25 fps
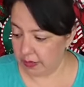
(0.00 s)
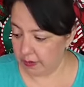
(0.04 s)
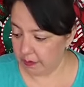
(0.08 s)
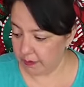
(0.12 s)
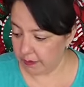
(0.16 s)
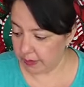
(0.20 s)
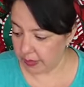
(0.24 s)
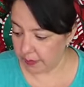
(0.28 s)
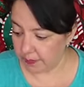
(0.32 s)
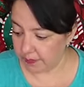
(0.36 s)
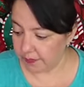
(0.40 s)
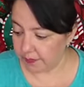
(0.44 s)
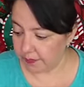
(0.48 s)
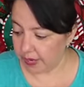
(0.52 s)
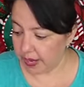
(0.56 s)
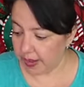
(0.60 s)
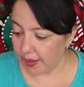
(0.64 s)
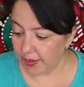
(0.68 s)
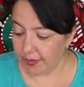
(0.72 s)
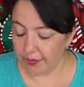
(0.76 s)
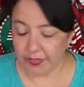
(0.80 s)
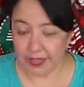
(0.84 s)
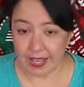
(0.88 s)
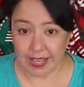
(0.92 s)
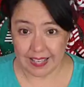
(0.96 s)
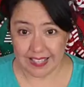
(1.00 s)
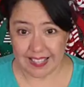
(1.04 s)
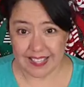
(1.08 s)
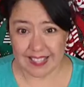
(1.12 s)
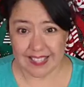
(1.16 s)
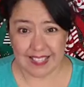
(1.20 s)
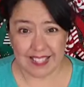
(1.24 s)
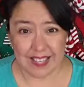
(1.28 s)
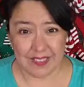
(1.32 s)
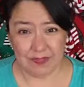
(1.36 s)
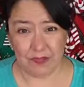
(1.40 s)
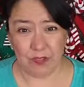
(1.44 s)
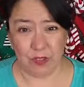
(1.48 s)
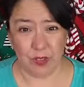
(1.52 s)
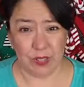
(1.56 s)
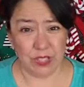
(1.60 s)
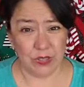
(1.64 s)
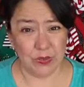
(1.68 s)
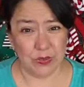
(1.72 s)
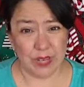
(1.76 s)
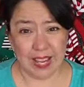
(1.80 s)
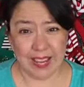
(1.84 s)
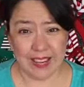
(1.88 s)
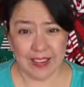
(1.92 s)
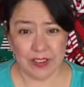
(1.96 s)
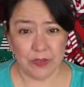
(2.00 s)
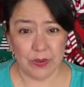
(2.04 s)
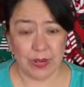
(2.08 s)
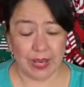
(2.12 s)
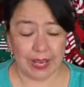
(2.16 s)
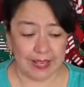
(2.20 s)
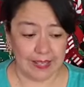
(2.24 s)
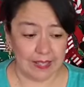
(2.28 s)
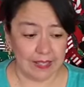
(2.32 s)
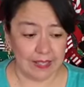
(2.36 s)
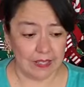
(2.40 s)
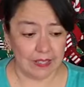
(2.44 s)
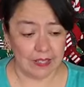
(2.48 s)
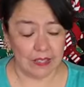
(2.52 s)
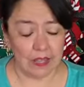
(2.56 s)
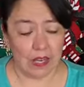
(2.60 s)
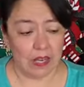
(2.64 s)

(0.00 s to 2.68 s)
But that is it for today, you guys.